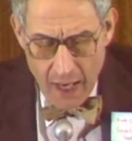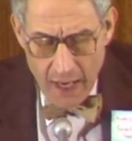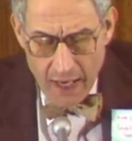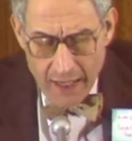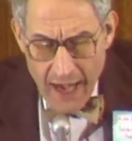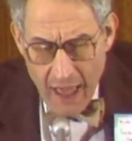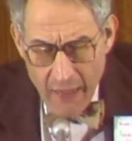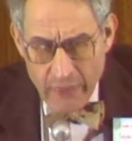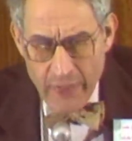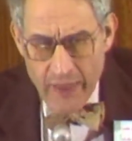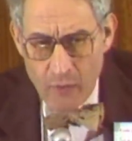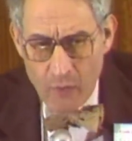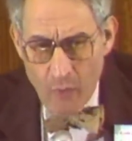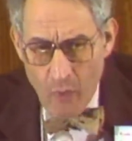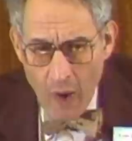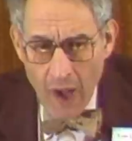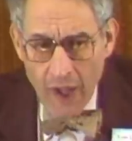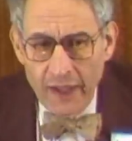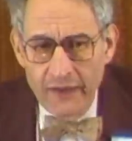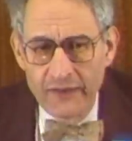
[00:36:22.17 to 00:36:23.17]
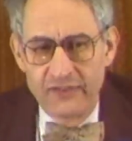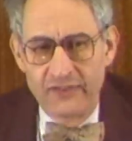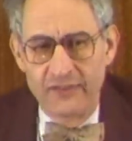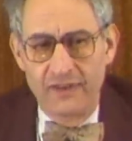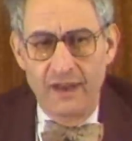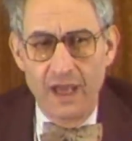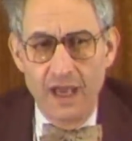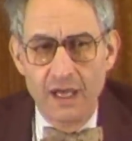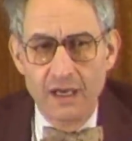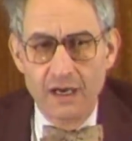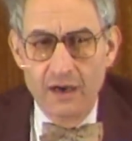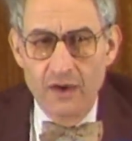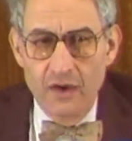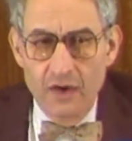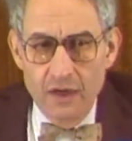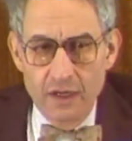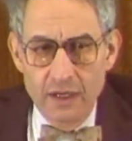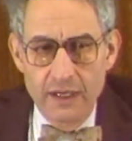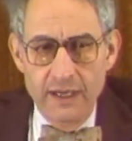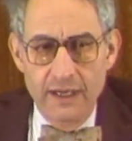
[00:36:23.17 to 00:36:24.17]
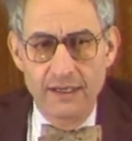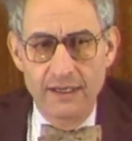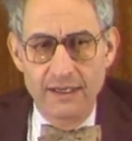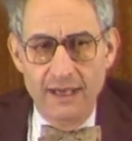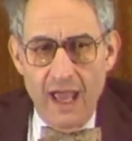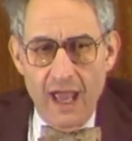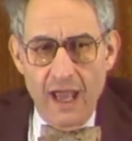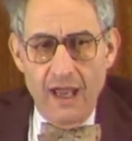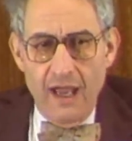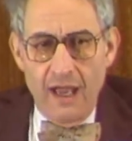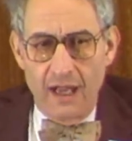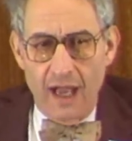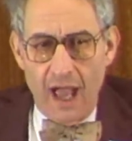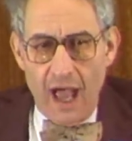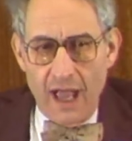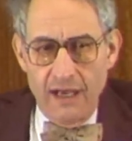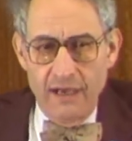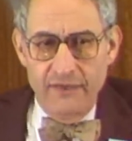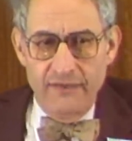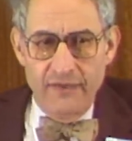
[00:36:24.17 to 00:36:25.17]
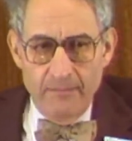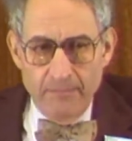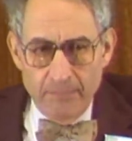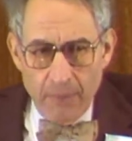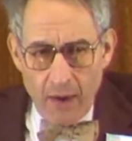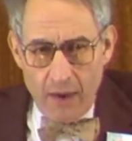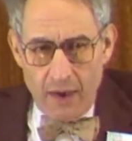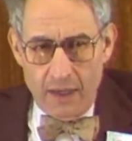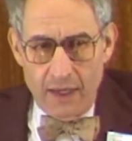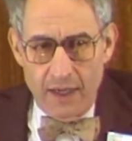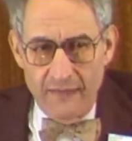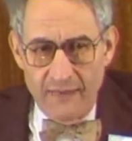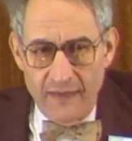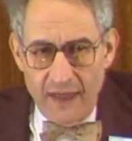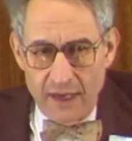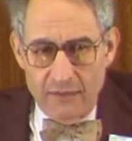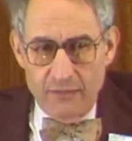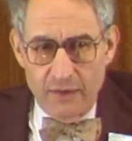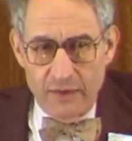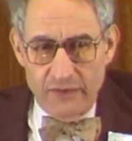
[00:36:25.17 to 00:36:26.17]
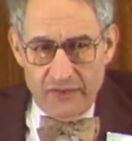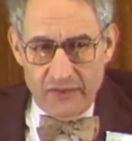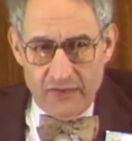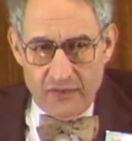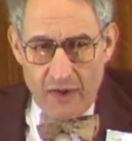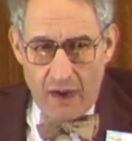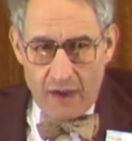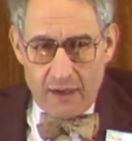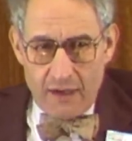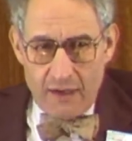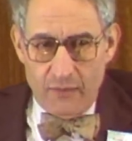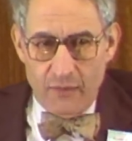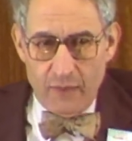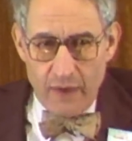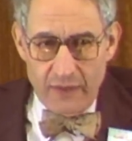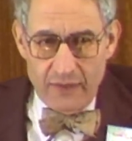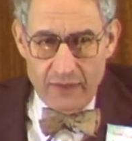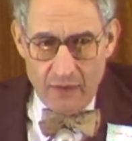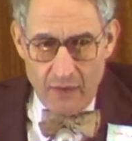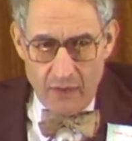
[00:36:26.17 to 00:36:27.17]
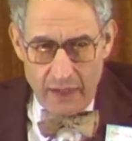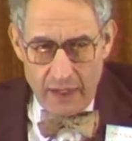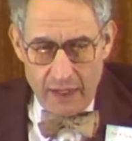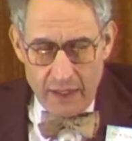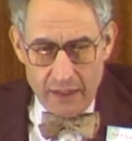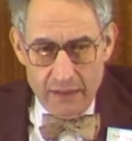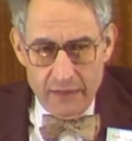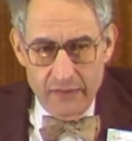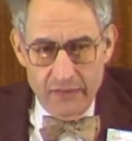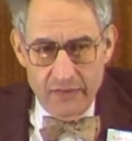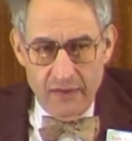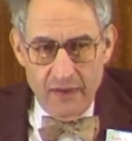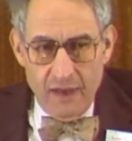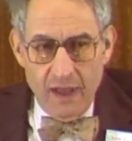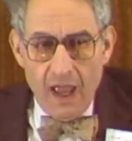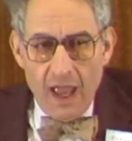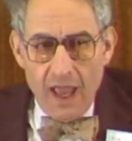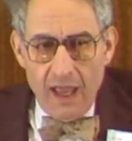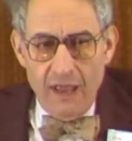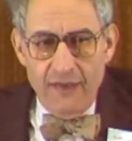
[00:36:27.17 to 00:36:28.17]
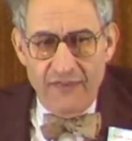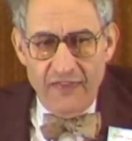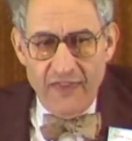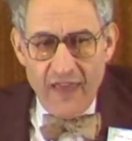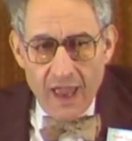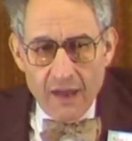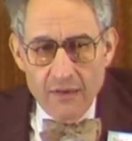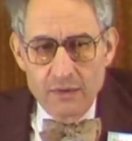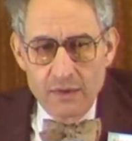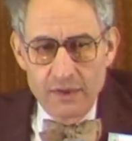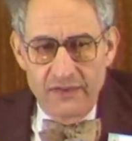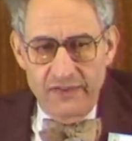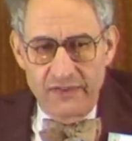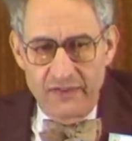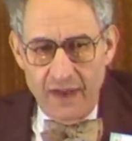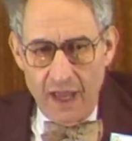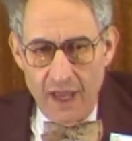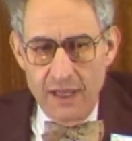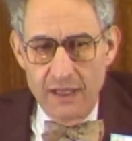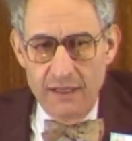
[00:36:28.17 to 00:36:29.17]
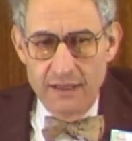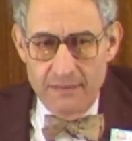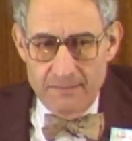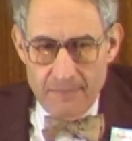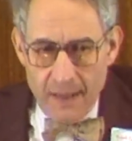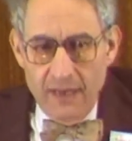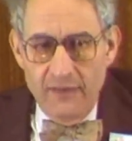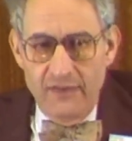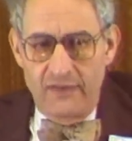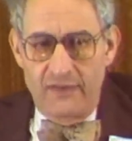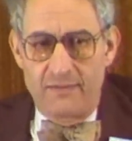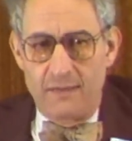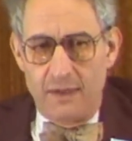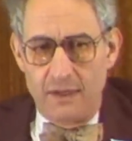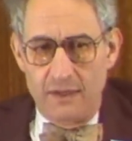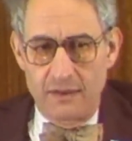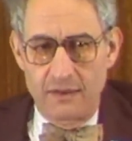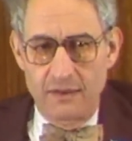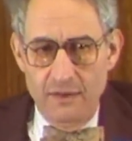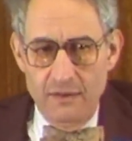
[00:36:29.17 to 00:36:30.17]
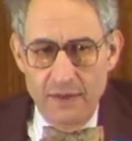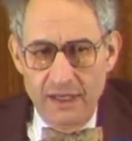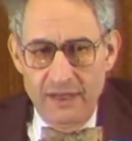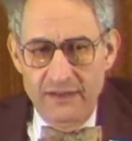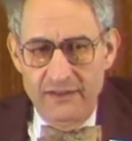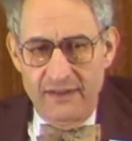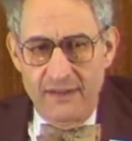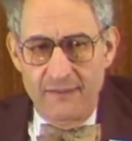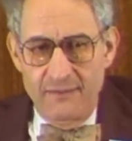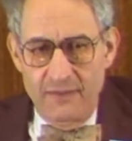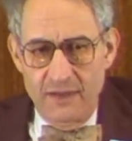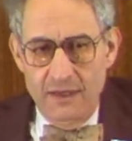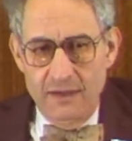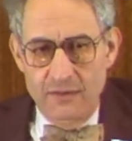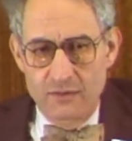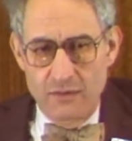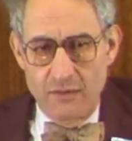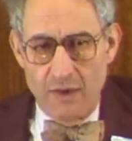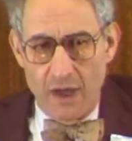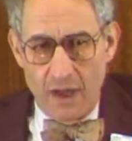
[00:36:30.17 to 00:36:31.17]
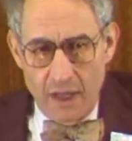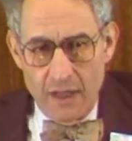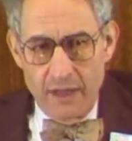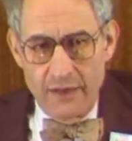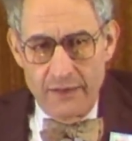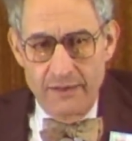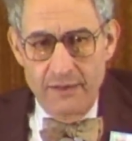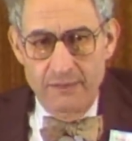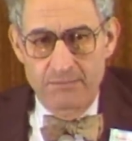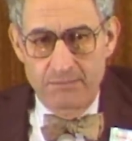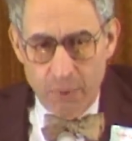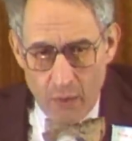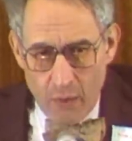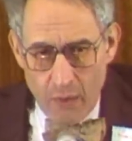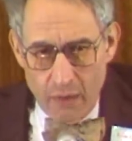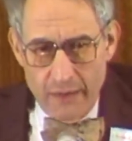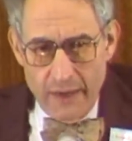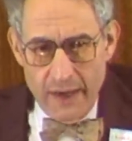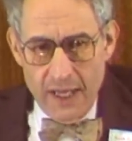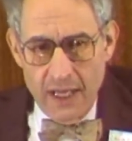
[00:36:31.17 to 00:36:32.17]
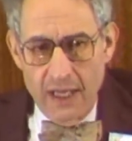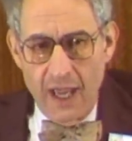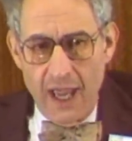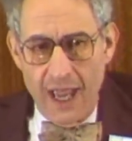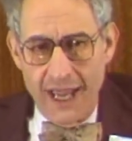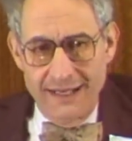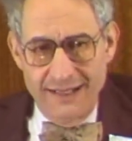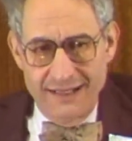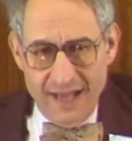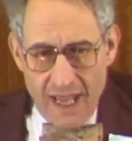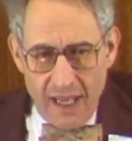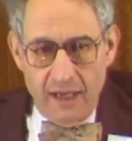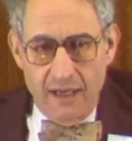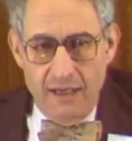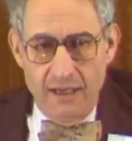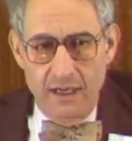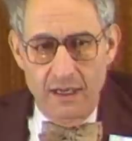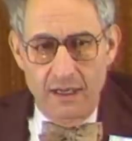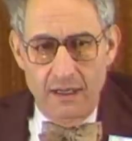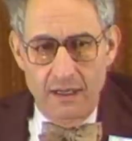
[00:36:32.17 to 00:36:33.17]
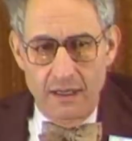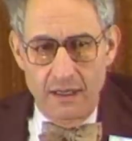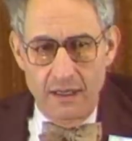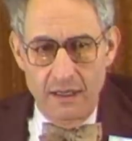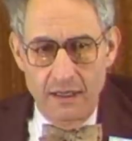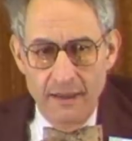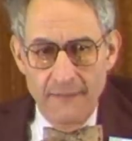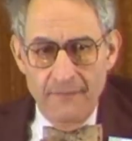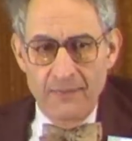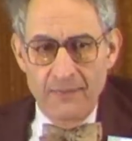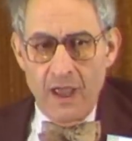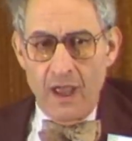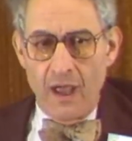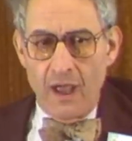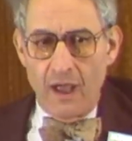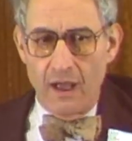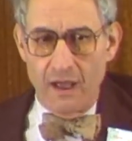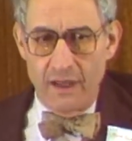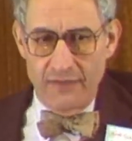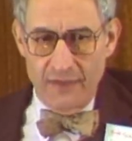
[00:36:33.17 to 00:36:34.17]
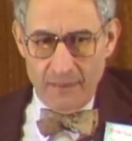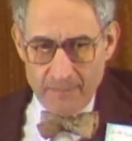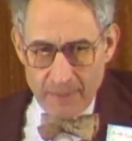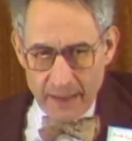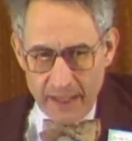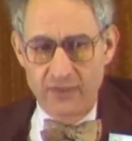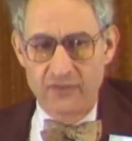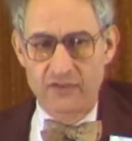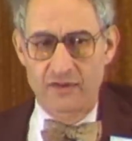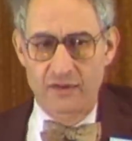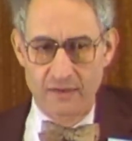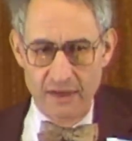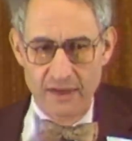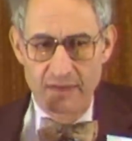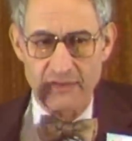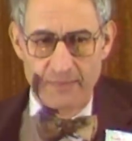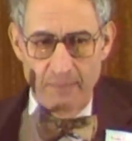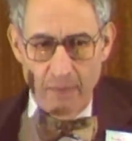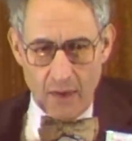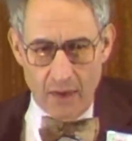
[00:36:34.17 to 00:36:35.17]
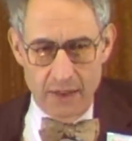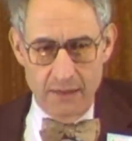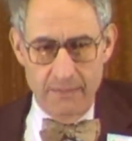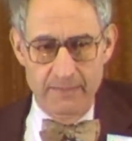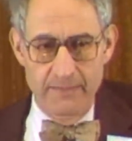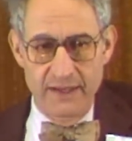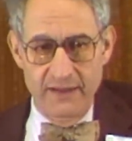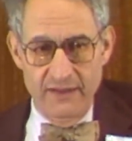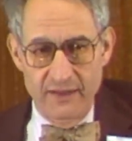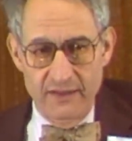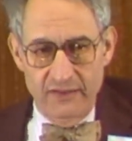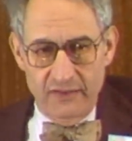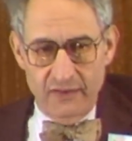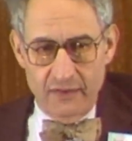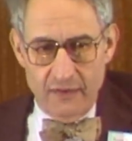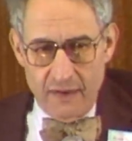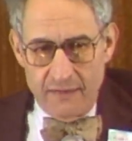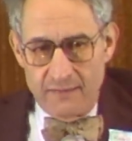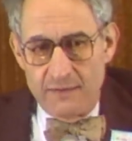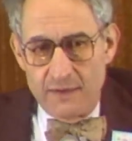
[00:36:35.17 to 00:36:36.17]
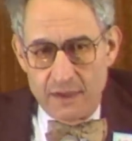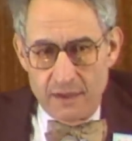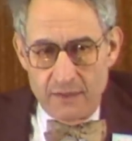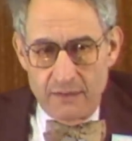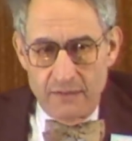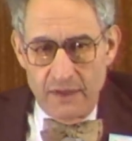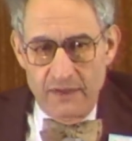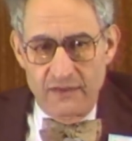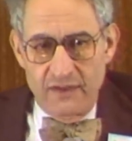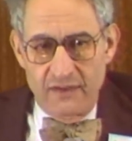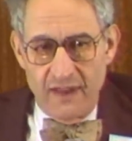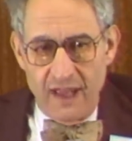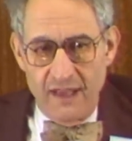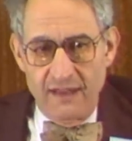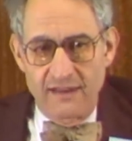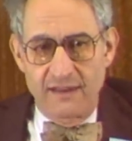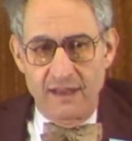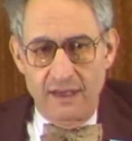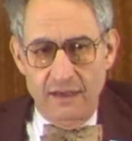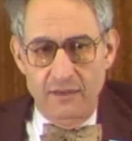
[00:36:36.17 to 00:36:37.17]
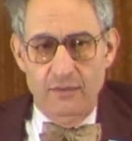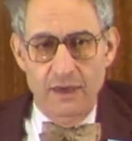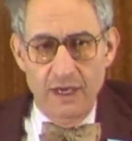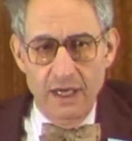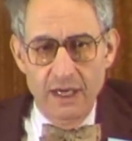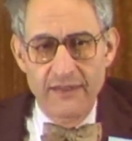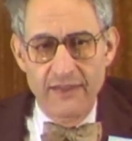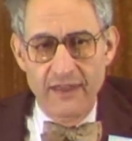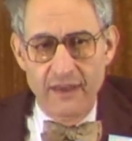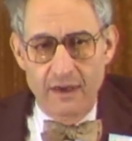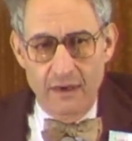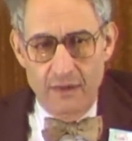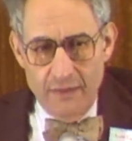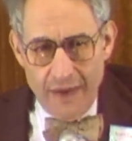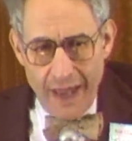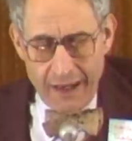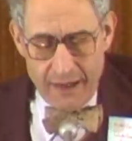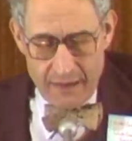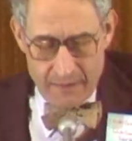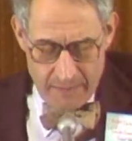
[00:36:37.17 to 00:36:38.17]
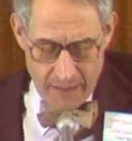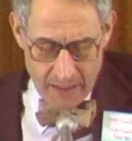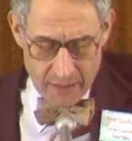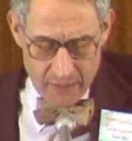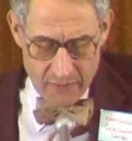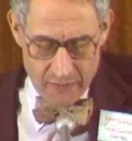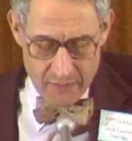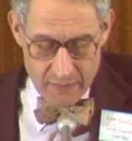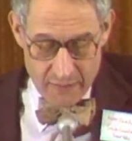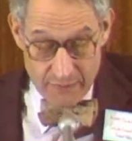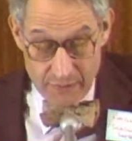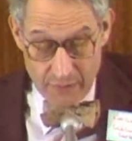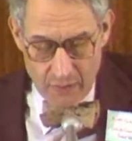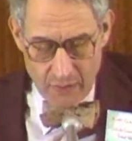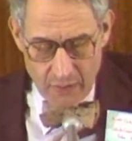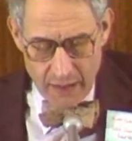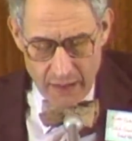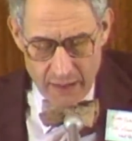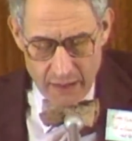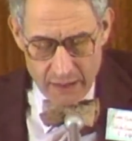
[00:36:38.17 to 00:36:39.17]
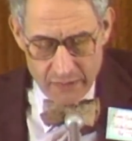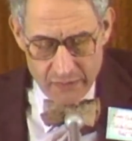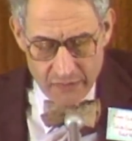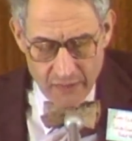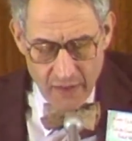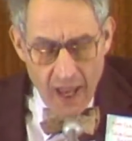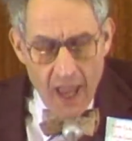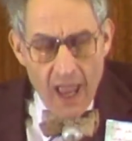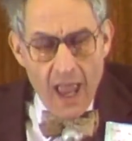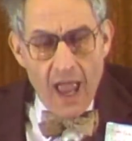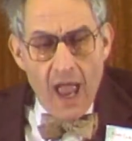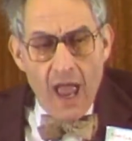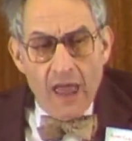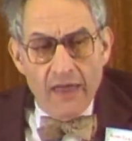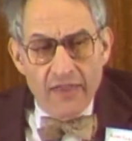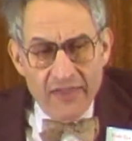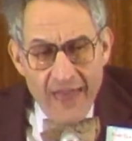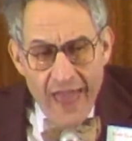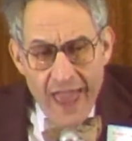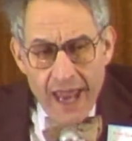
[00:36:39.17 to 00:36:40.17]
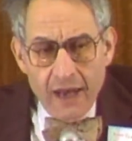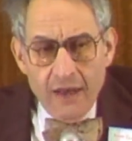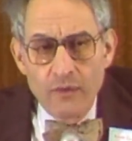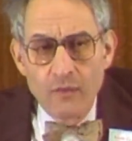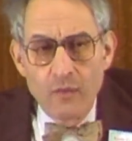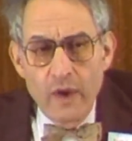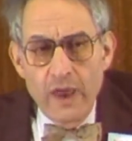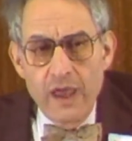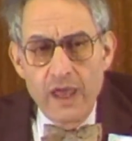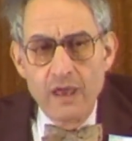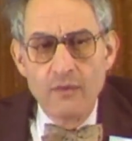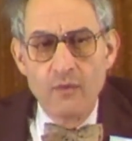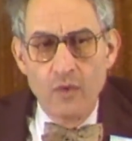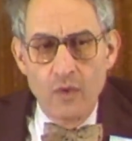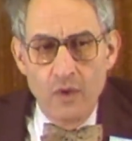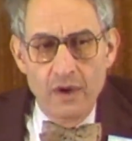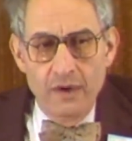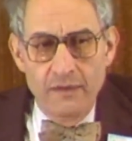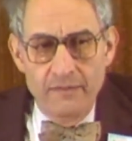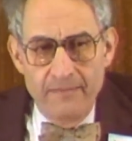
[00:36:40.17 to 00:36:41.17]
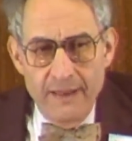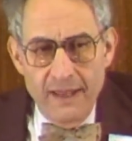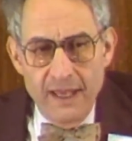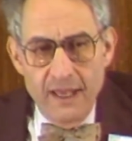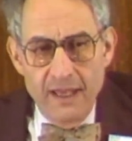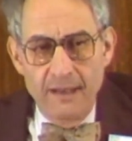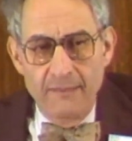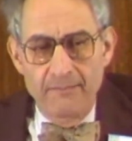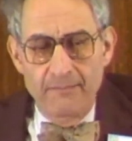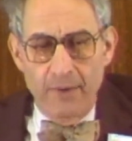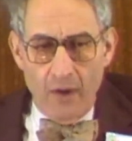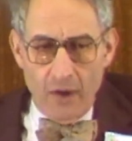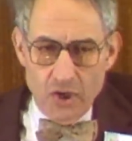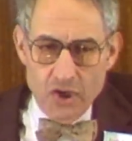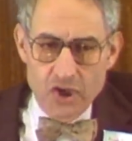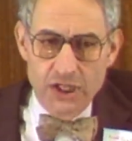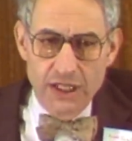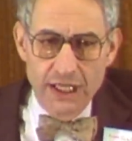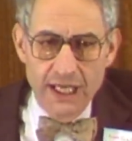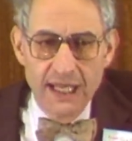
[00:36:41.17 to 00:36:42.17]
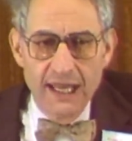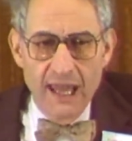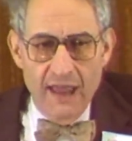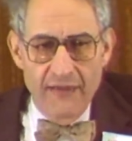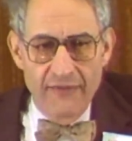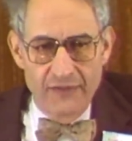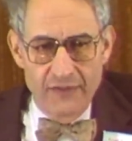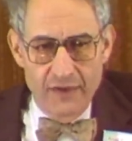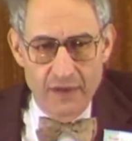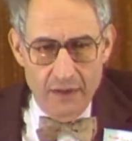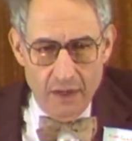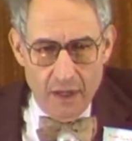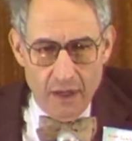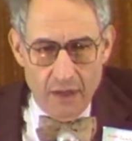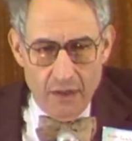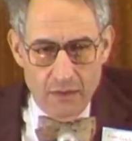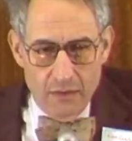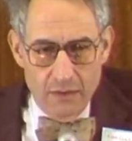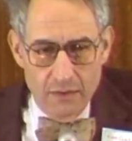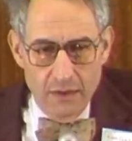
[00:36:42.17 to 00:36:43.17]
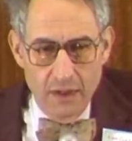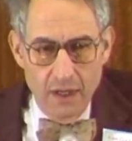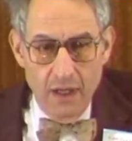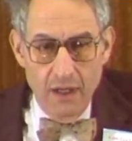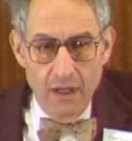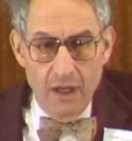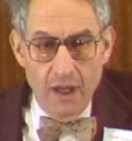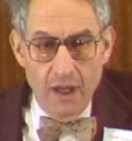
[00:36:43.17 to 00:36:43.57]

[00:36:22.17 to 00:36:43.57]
Now, there was, in an earlier day, a kind of a bargain that was struck with lawyers. If they would stay in the basement doing something rather boring and technical, the picture is Bartleby the Scrivener, which is, I think, really the correct picture of lawyers, then we would be partially left alone,